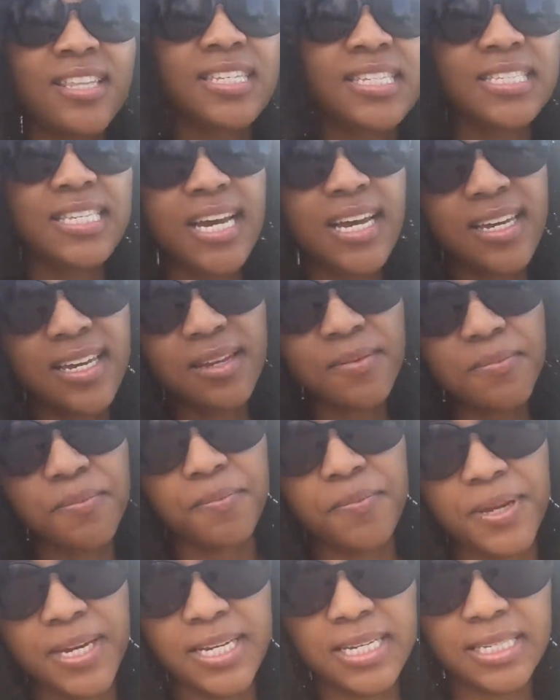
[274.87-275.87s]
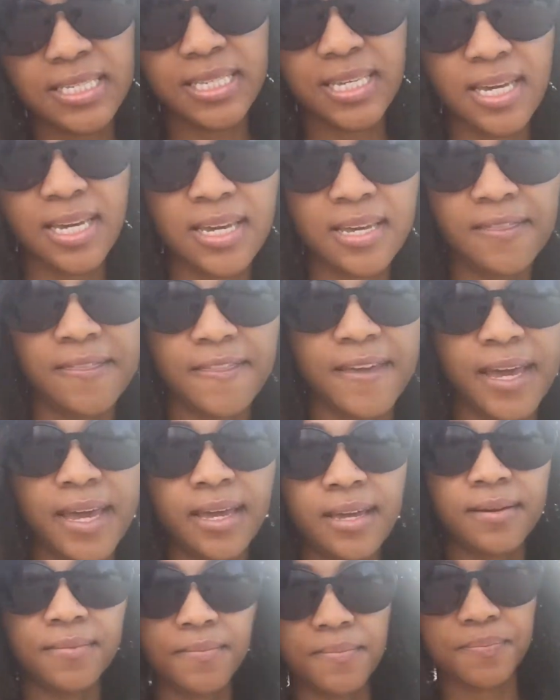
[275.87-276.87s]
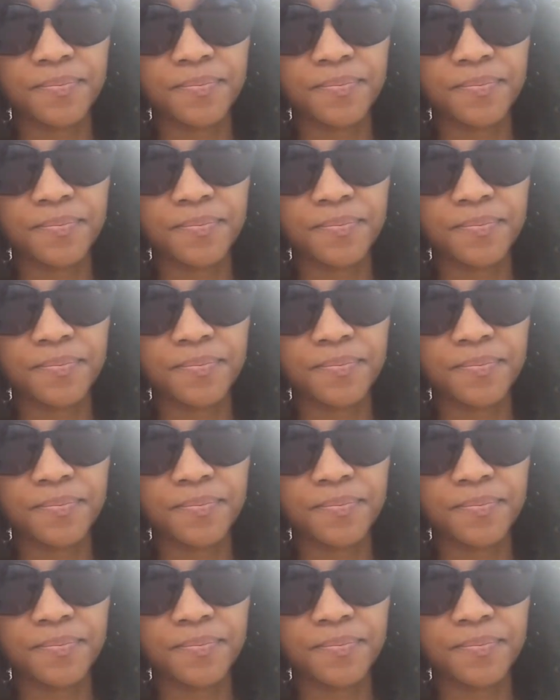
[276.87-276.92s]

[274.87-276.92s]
the second biggest thing that